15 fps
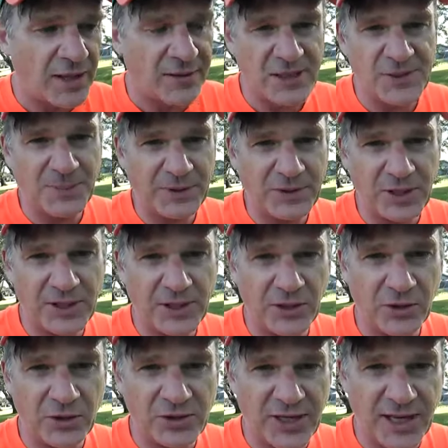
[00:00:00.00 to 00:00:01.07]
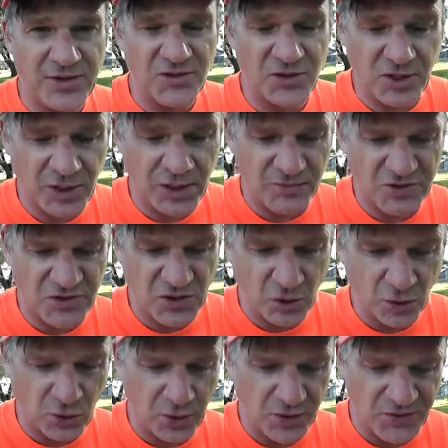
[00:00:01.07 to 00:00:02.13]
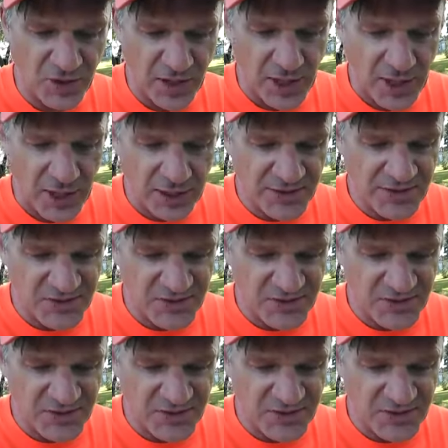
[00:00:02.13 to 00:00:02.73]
this particular density of souls is